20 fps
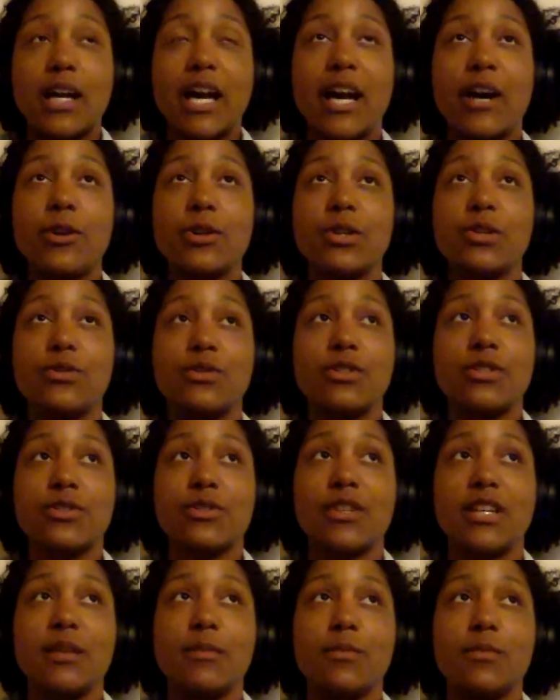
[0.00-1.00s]
How do you
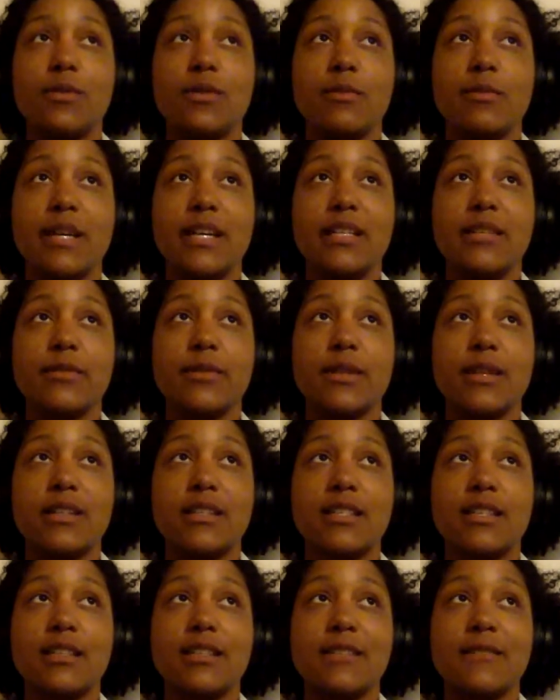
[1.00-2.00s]
describe the mind of a
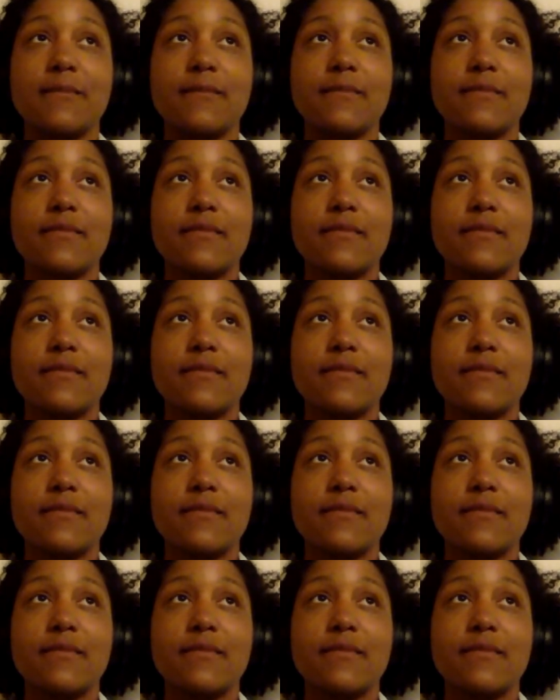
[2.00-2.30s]
husky?